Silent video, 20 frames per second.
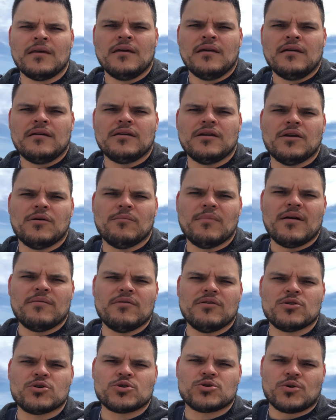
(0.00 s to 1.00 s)
maybe
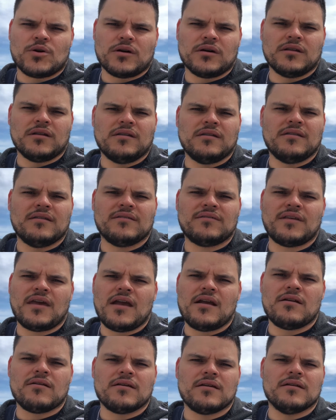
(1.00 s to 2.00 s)
you're struggling in this
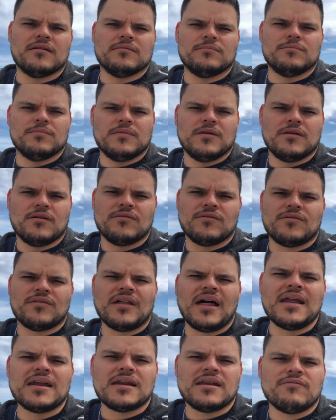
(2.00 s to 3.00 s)
area. There's a
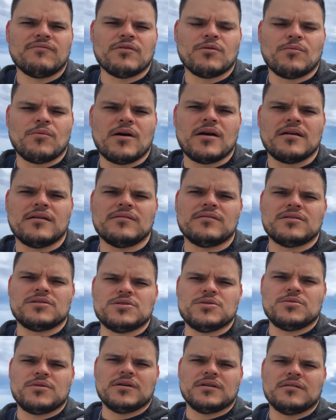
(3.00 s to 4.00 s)
lot of different ways that
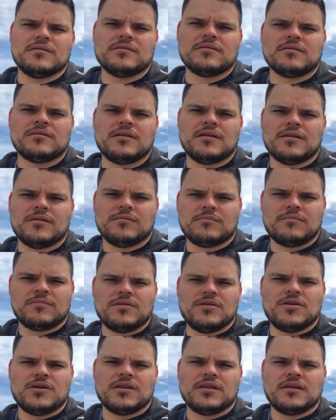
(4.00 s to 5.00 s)
you
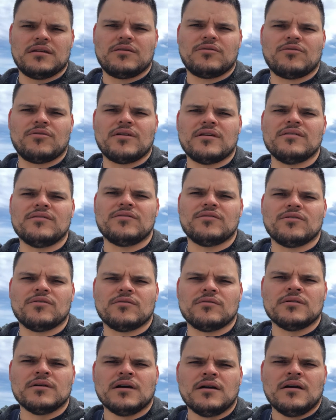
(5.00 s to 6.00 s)
can increase your
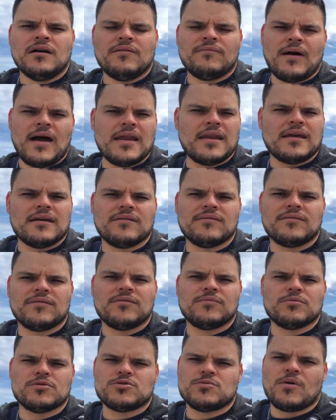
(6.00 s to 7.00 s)

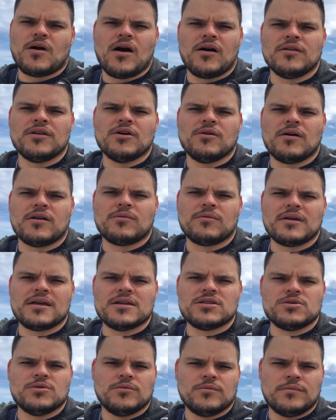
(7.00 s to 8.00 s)
finances, which we all know. I don't want to
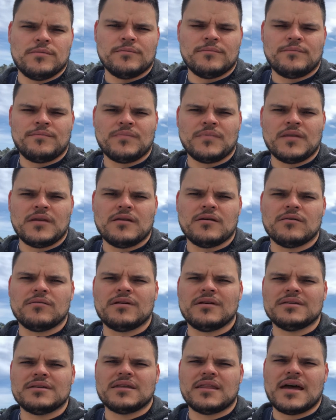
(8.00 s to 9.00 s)
get too
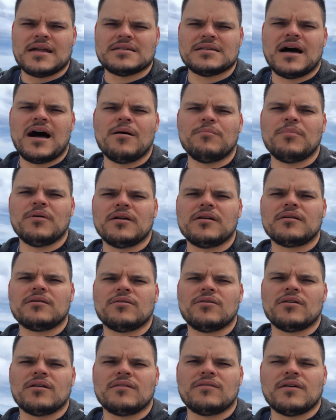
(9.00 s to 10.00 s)
into that topic
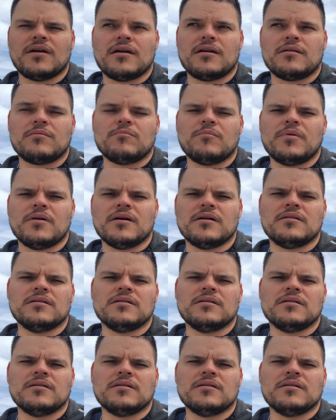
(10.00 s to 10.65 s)
or anything, but